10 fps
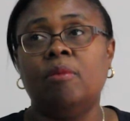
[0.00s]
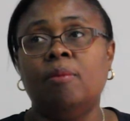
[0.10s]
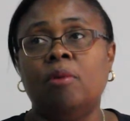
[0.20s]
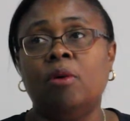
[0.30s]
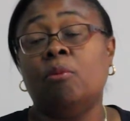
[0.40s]

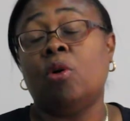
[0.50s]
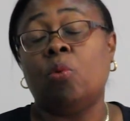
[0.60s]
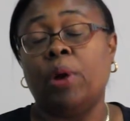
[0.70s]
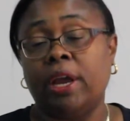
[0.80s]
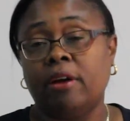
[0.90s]
more
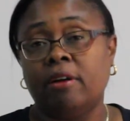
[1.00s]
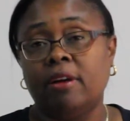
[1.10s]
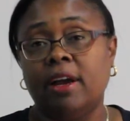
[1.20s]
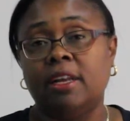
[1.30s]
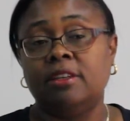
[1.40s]

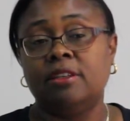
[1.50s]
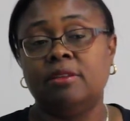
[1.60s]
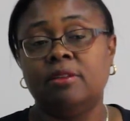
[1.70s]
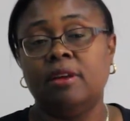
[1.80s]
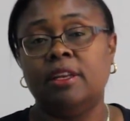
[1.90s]
aware, and
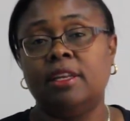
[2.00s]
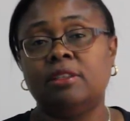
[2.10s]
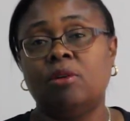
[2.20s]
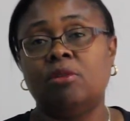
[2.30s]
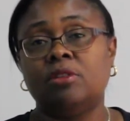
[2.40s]
it
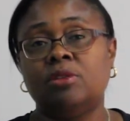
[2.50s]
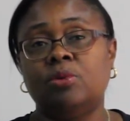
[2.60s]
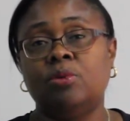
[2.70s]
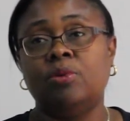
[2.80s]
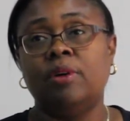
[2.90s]
has
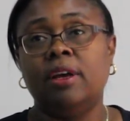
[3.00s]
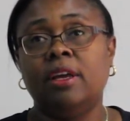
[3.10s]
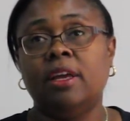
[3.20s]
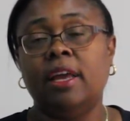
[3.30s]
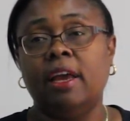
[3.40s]
also
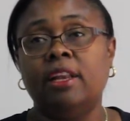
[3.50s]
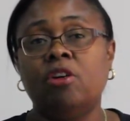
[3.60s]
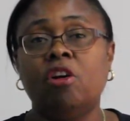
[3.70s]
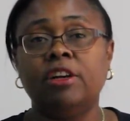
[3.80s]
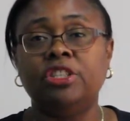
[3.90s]

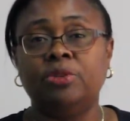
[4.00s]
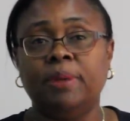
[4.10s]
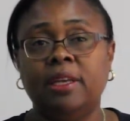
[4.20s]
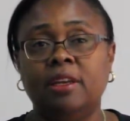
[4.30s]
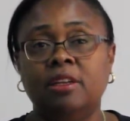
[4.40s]
encouraged
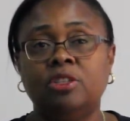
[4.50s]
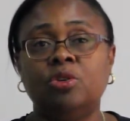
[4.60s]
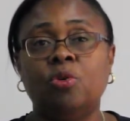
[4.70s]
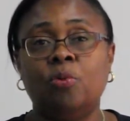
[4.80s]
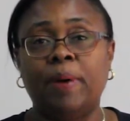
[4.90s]
me
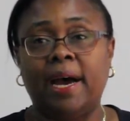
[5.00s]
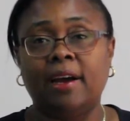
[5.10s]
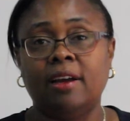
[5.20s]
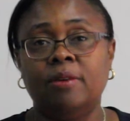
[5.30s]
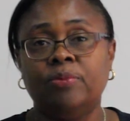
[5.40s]
to go
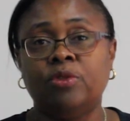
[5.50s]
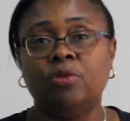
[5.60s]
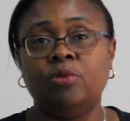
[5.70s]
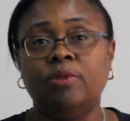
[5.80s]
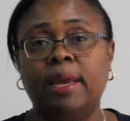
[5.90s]
back
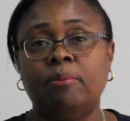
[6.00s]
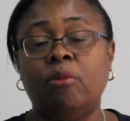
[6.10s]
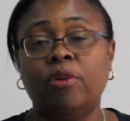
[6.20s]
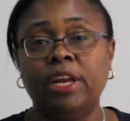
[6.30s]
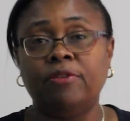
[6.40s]
to get
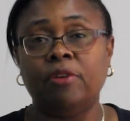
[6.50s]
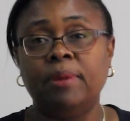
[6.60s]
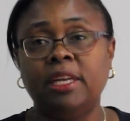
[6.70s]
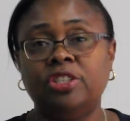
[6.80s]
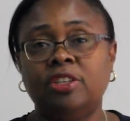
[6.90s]
more
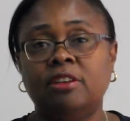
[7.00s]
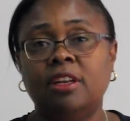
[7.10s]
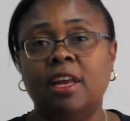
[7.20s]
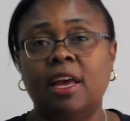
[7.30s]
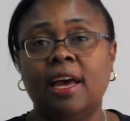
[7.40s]

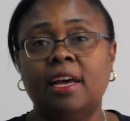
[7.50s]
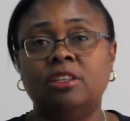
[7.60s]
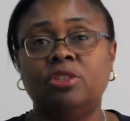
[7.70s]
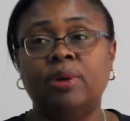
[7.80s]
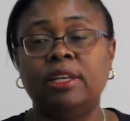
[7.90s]
information
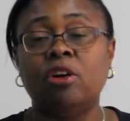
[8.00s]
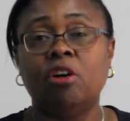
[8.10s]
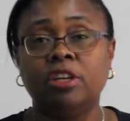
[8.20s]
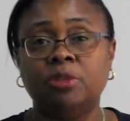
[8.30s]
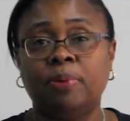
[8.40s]
and to
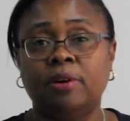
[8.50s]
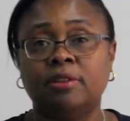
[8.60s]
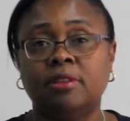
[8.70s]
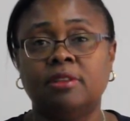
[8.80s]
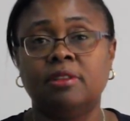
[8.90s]
encourage
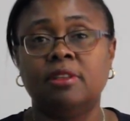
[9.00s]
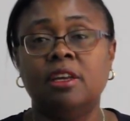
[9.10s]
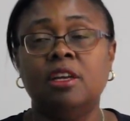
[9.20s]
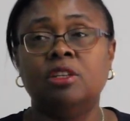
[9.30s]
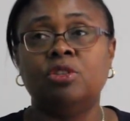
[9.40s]
persons
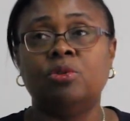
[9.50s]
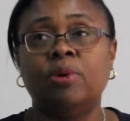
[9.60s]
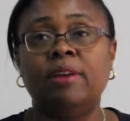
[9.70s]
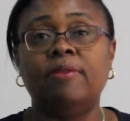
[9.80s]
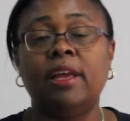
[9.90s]

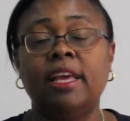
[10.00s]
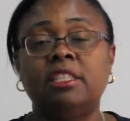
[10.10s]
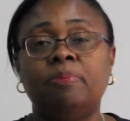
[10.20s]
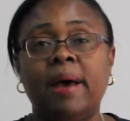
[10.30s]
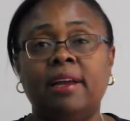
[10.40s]
to
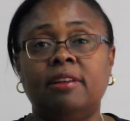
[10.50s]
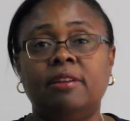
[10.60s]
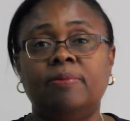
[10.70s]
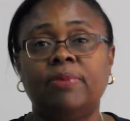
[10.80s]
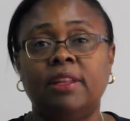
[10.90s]

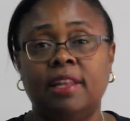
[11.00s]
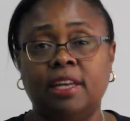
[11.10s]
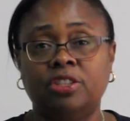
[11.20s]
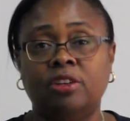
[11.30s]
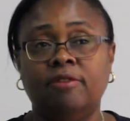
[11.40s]
expand
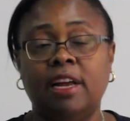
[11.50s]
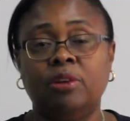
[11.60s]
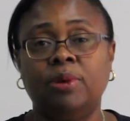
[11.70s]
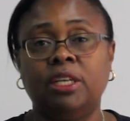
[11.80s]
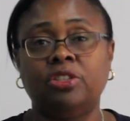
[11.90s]
national
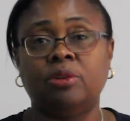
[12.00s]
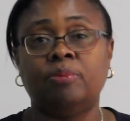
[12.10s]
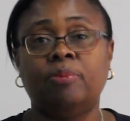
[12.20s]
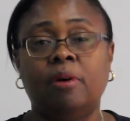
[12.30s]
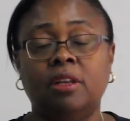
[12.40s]

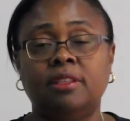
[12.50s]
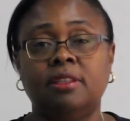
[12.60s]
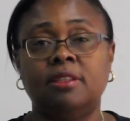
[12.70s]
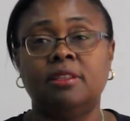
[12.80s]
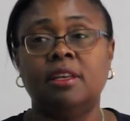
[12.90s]
evaluation
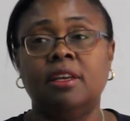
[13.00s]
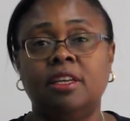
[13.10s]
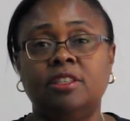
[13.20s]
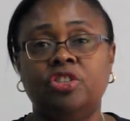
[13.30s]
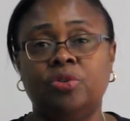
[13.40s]
policies
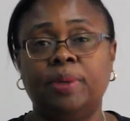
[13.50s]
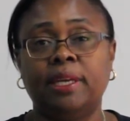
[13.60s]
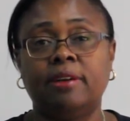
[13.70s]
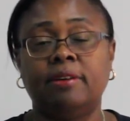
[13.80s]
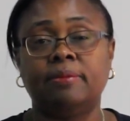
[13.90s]
in
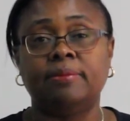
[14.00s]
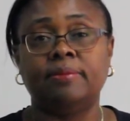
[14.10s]
Jamaica.